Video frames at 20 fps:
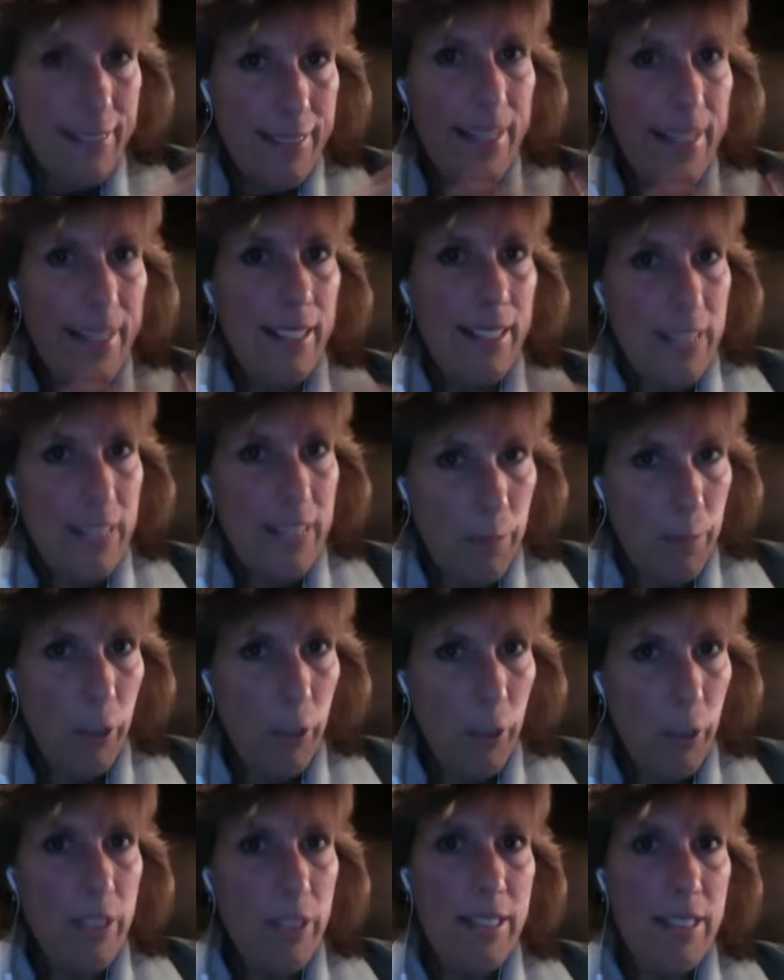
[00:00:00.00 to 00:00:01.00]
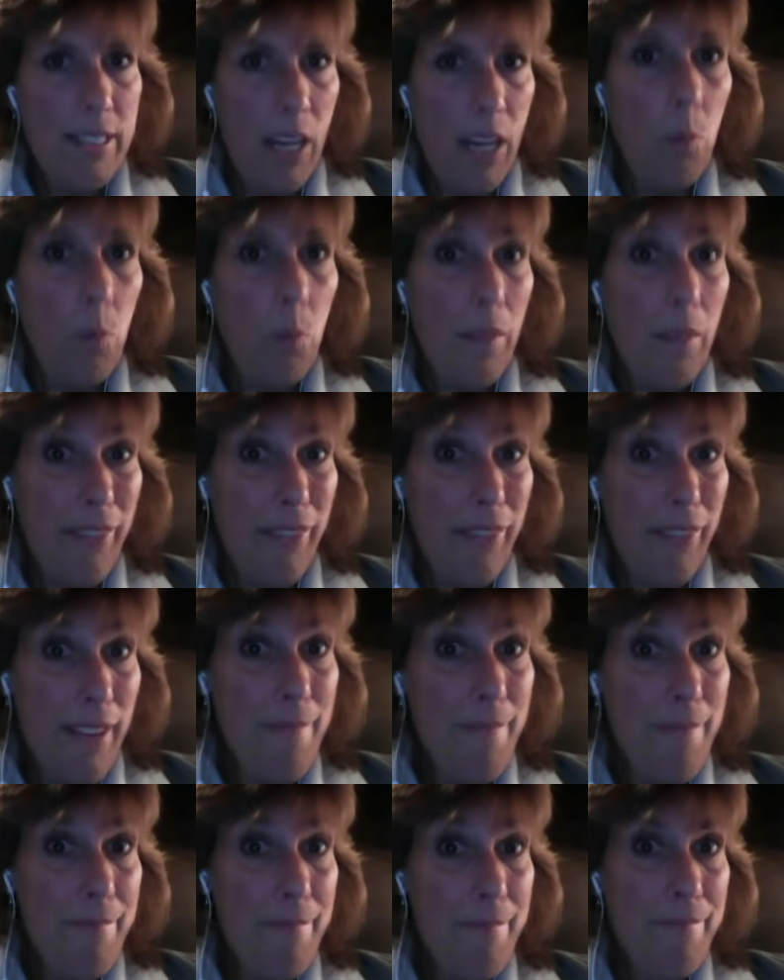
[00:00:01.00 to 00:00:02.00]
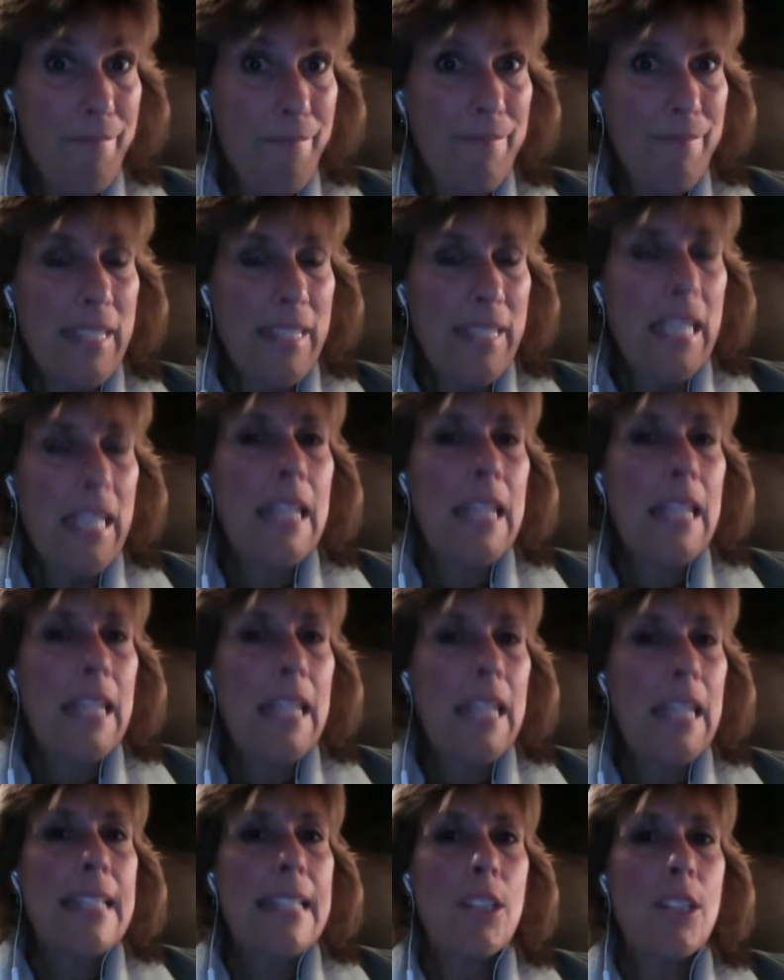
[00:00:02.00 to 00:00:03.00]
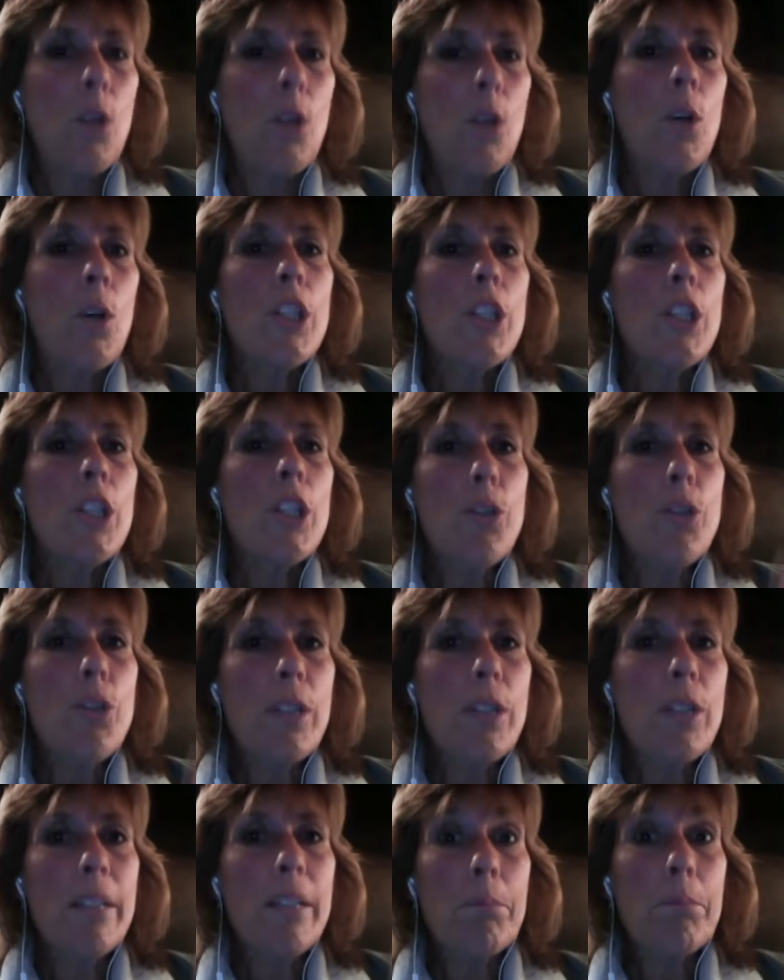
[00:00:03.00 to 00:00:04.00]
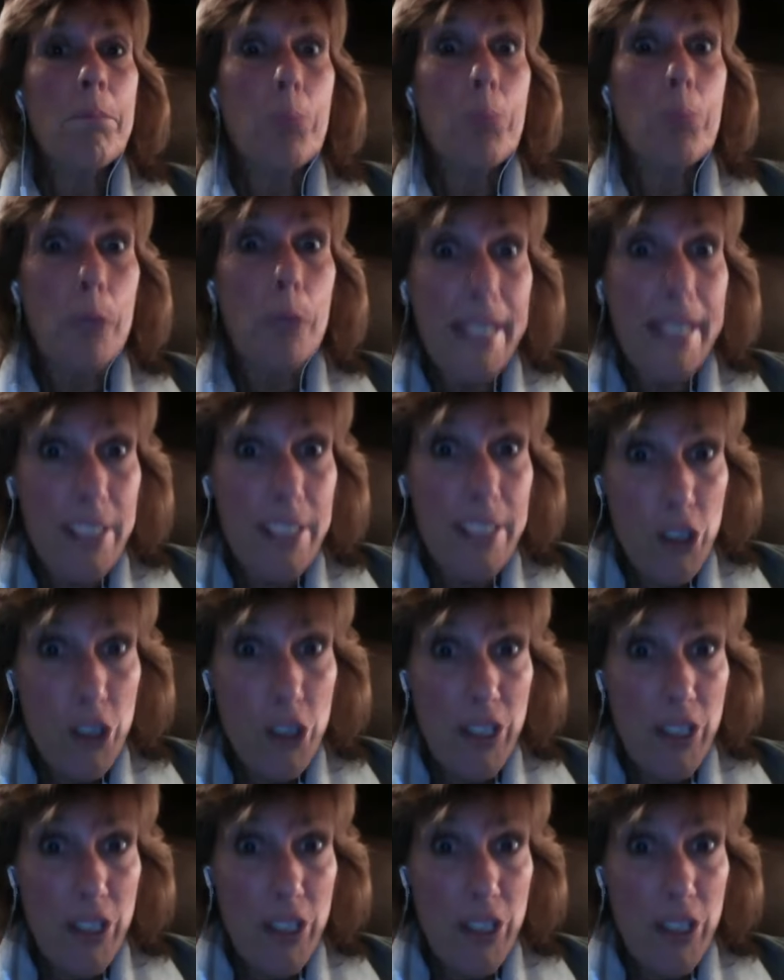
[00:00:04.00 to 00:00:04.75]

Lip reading: that experience now with them. So you can bridge